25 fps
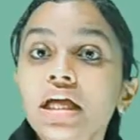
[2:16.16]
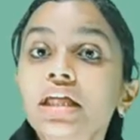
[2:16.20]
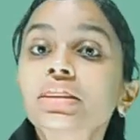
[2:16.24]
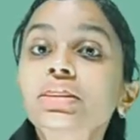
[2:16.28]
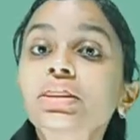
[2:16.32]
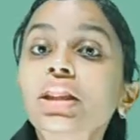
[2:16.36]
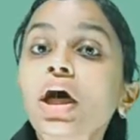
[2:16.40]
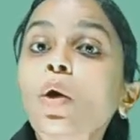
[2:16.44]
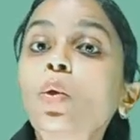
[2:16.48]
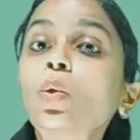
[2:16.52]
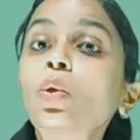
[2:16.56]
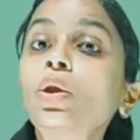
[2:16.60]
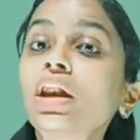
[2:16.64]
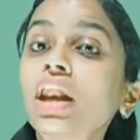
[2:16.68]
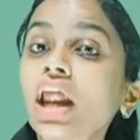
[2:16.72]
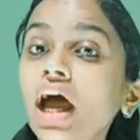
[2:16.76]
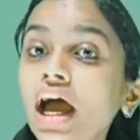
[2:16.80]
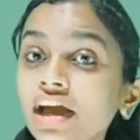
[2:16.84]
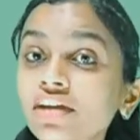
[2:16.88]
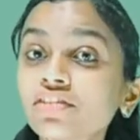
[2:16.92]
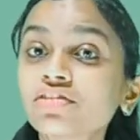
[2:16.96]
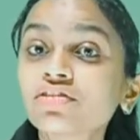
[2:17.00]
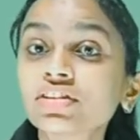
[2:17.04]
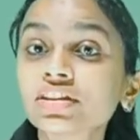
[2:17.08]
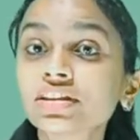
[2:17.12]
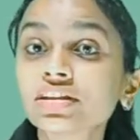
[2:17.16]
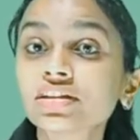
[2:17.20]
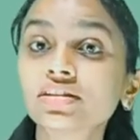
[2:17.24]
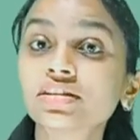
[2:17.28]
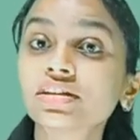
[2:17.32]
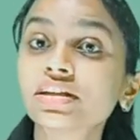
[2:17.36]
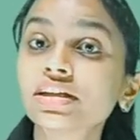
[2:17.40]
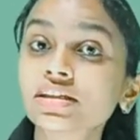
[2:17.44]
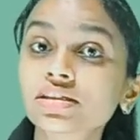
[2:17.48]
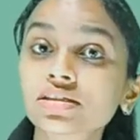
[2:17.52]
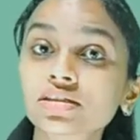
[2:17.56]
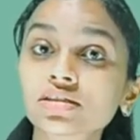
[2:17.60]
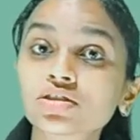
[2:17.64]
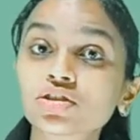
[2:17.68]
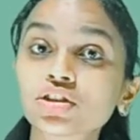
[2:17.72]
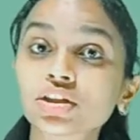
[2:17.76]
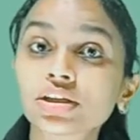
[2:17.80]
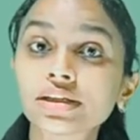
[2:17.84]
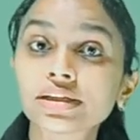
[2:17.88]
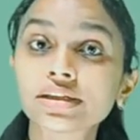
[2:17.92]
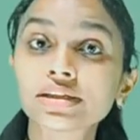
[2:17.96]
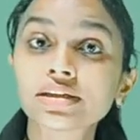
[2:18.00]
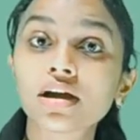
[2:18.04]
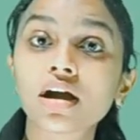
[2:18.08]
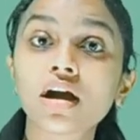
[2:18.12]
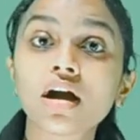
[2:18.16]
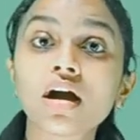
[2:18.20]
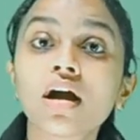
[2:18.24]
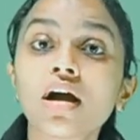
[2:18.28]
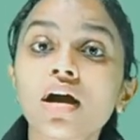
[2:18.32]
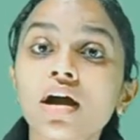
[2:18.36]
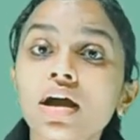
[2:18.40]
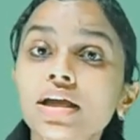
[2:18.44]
Now, life in the desert area